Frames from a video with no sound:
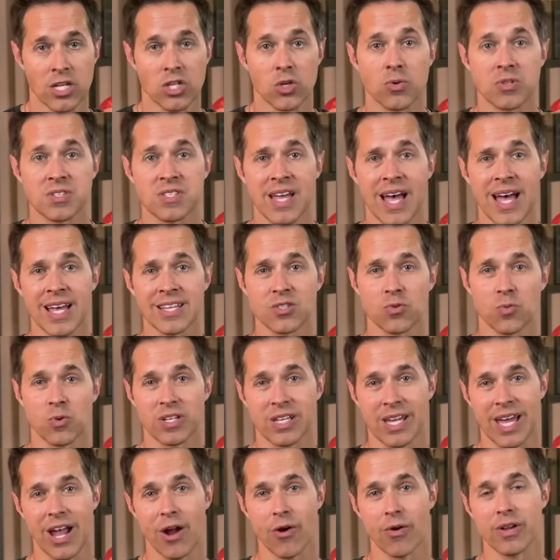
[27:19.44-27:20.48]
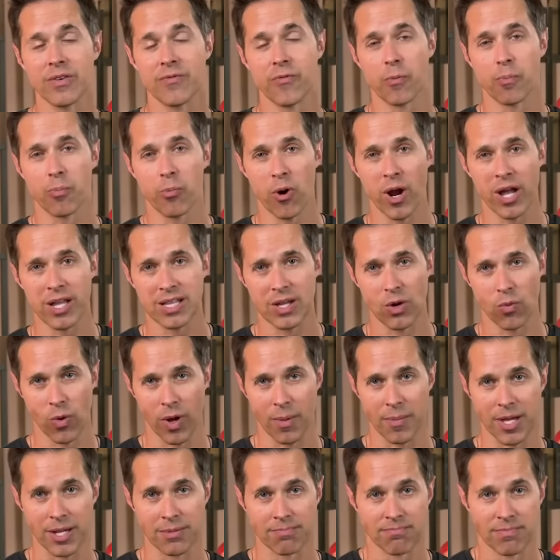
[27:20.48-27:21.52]
She was tasked with caring for pregnant
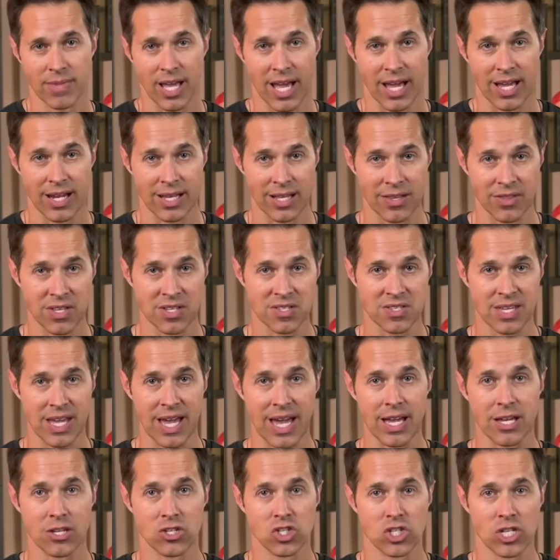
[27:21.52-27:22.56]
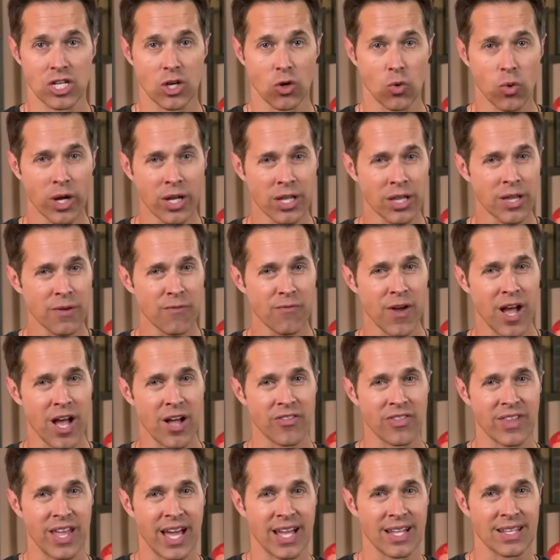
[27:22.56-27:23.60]
women, and in this case, she quickly
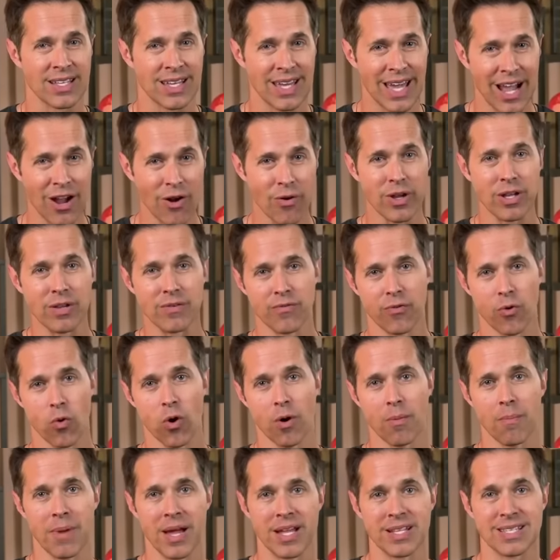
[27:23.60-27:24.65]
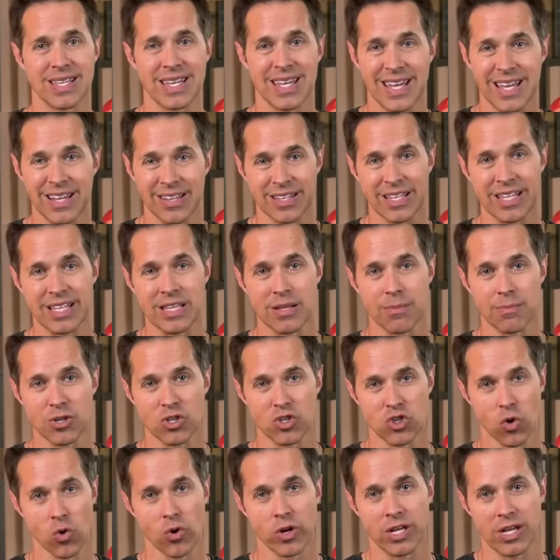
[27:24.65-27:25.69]
found that caring for meant killing the
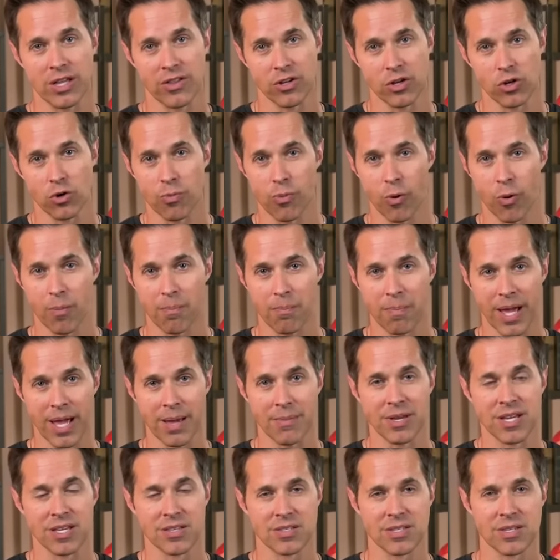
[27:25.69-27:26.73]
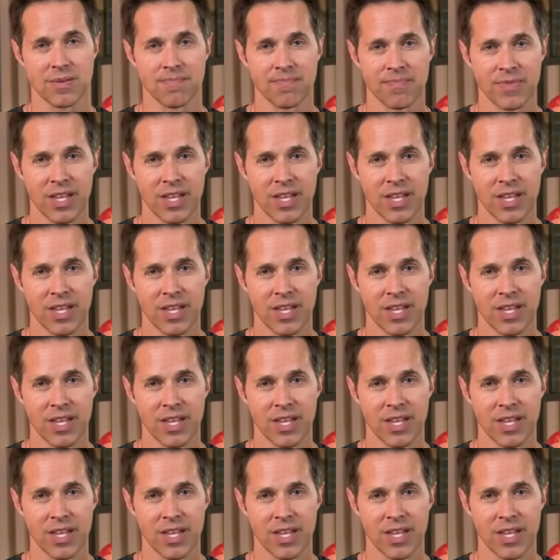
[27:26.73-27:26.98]
majority of the newborn babies.